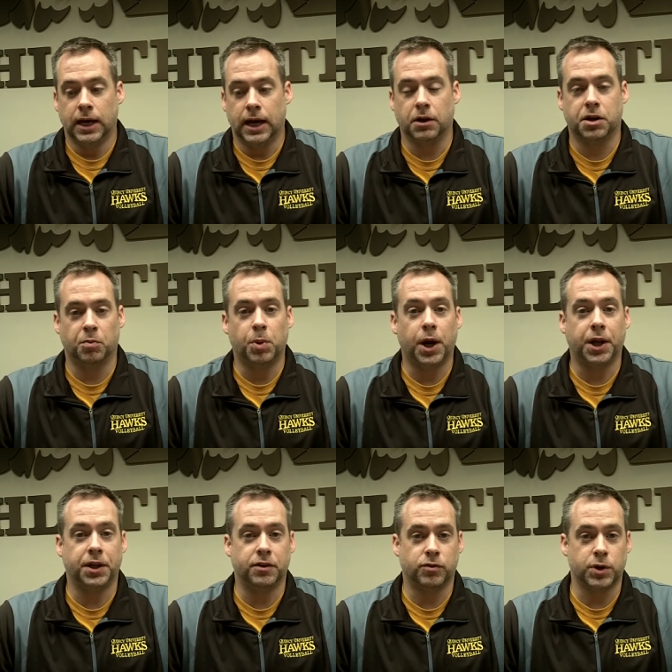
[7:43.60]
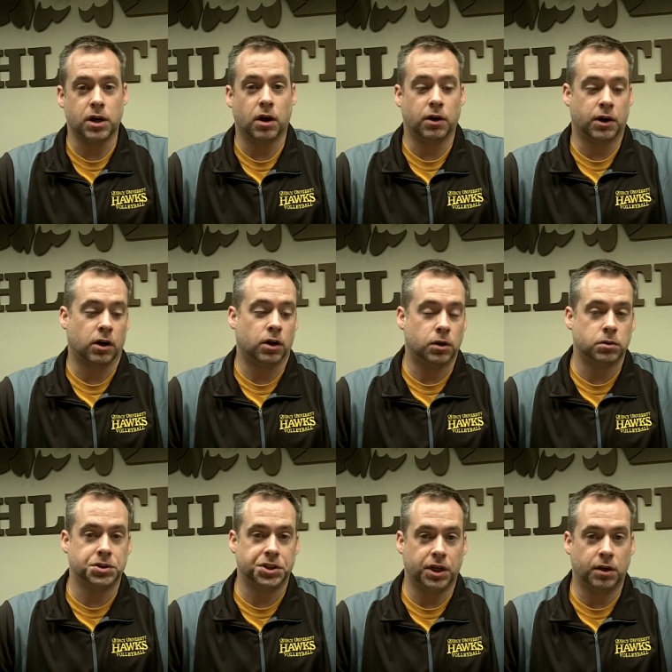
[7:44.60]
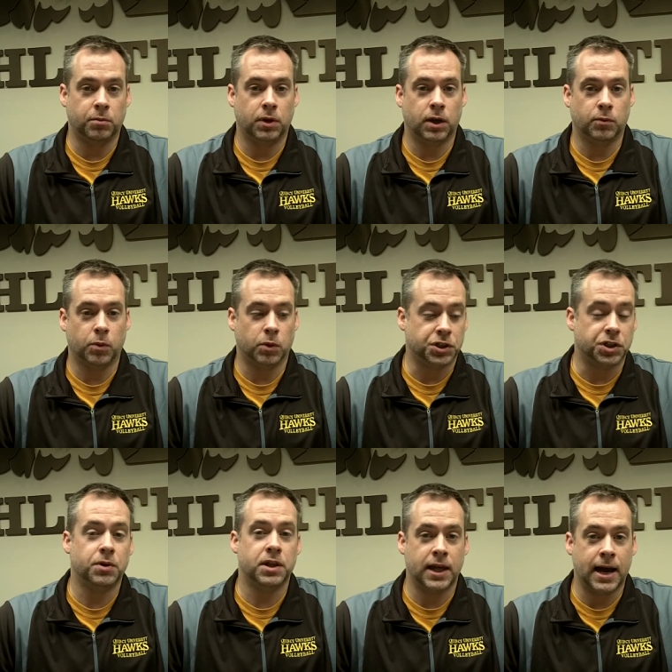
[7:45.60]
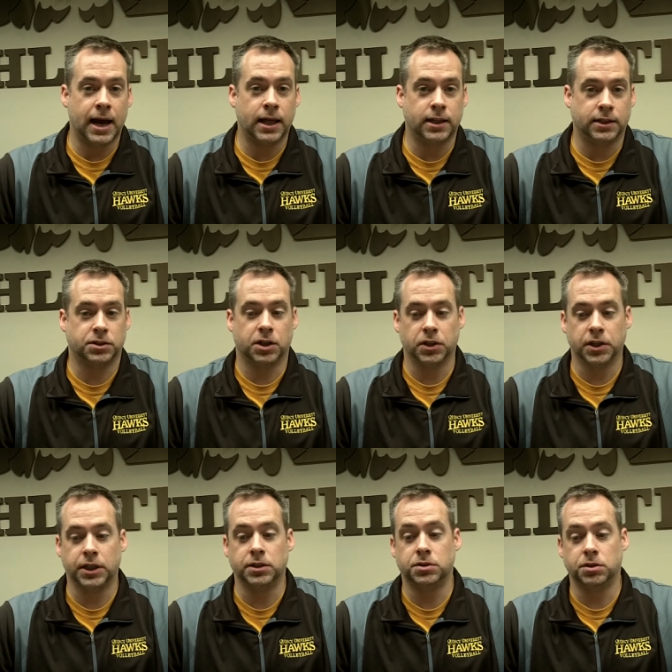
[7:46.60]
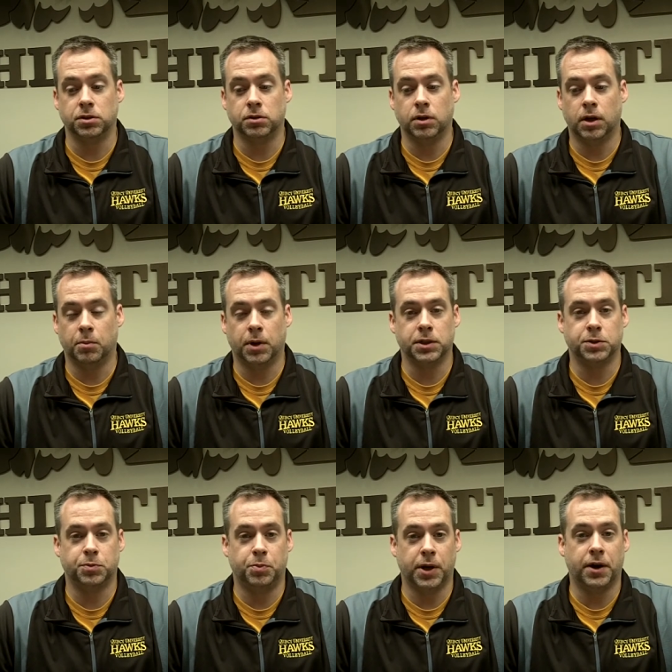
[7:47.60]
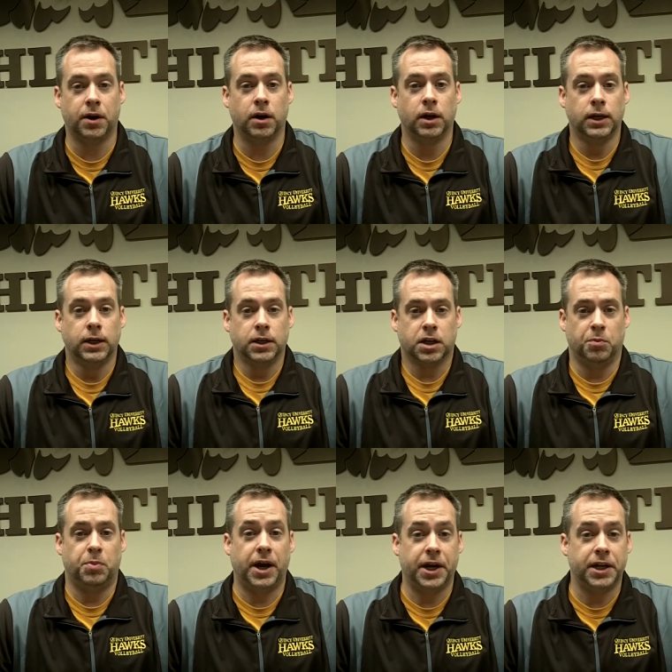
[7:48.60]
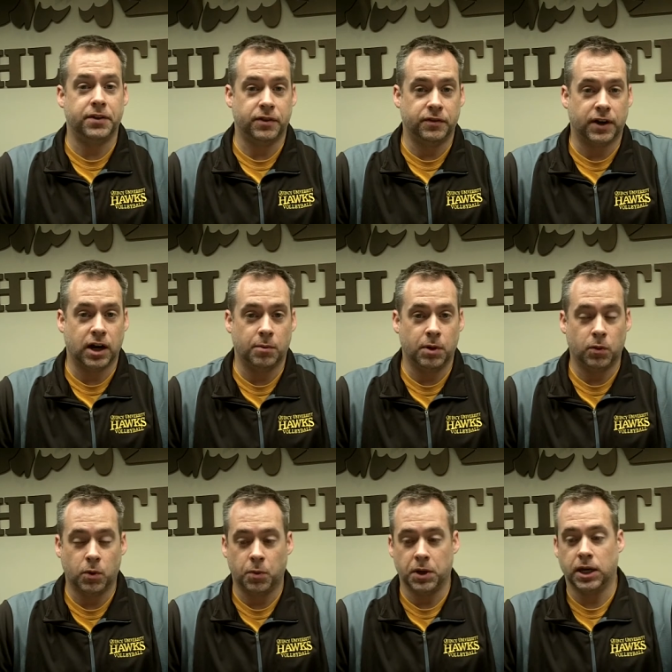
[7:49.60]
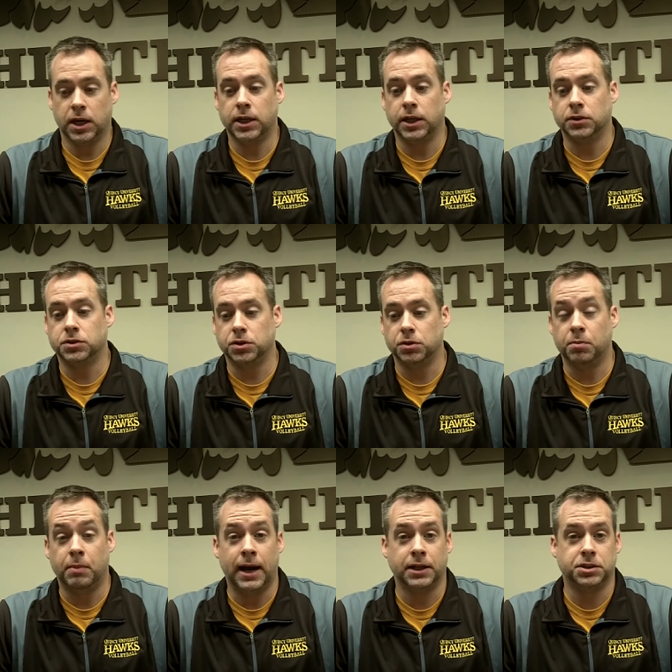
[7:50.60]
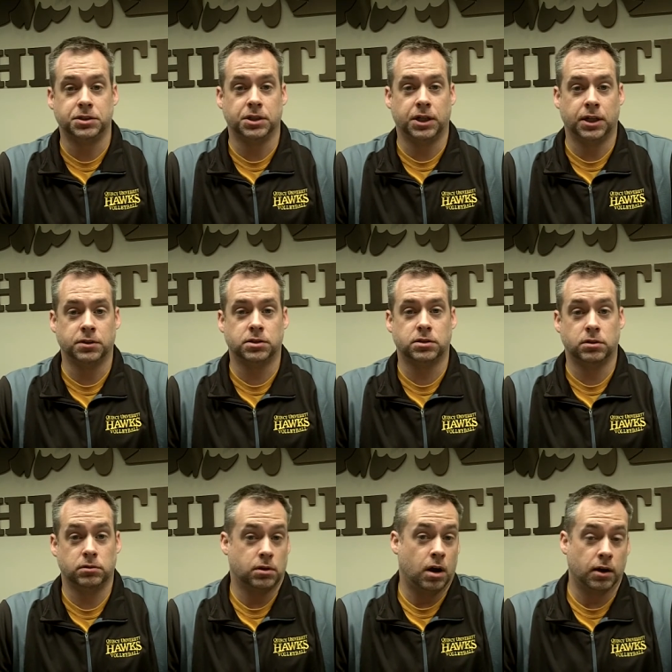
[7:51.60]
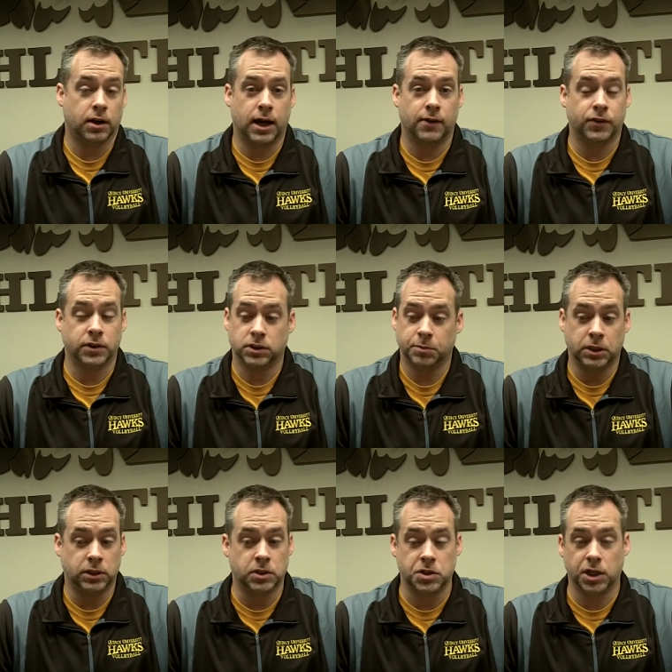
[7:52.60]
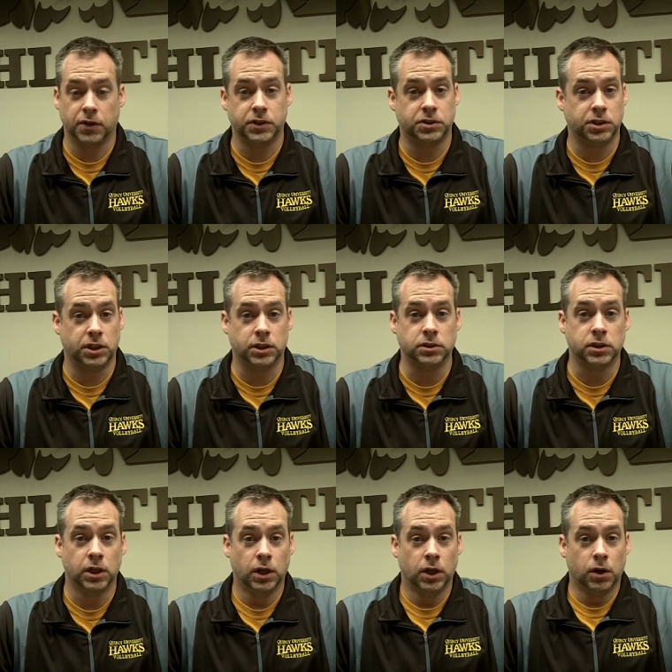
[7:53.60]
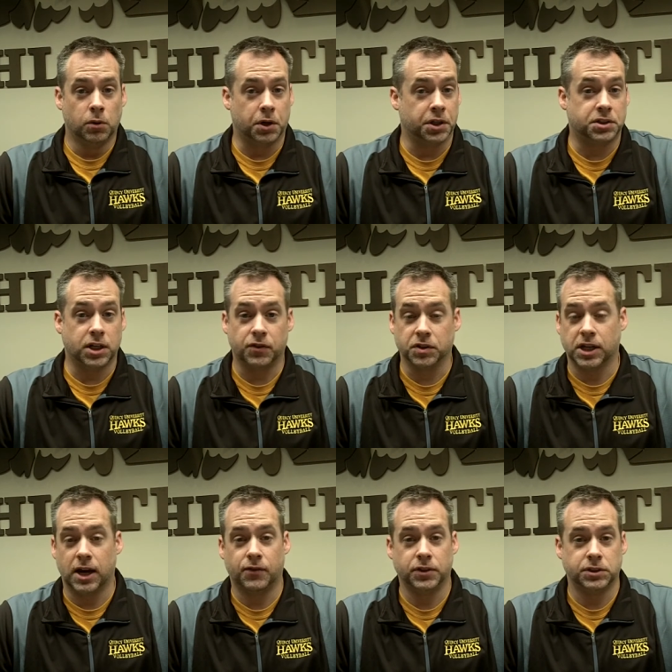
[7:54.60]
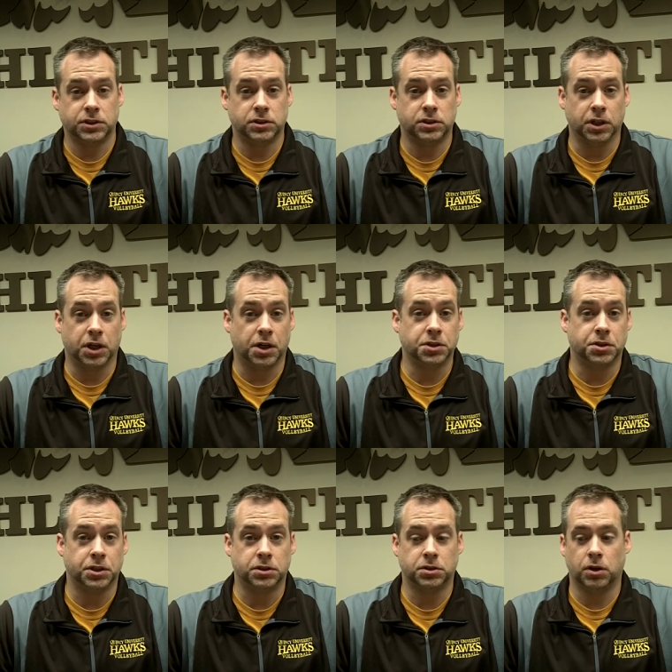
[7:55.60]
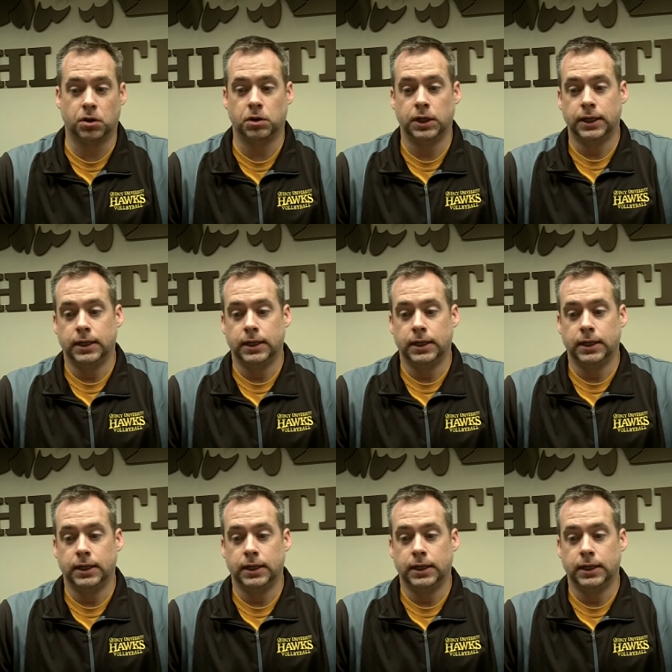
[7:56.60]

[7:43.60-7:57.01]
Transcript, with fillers: how competitive we are in our own gym. And when we're doing that, that's going to lead to a much better competitive environment when we get into matches against our conference. I mean, the GLVC is one of the toughest conferences in the country. So